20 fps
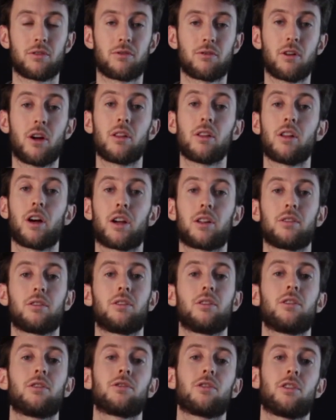your front line
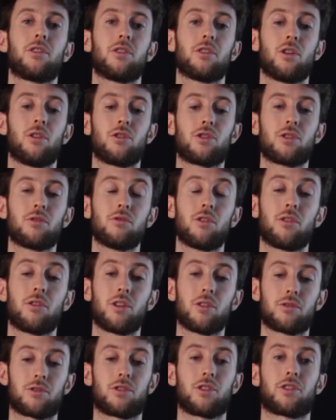leaders on your Ocean
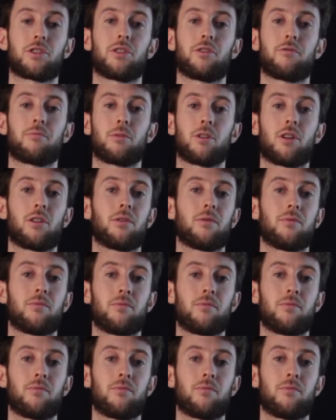Rodeo stick shift bar.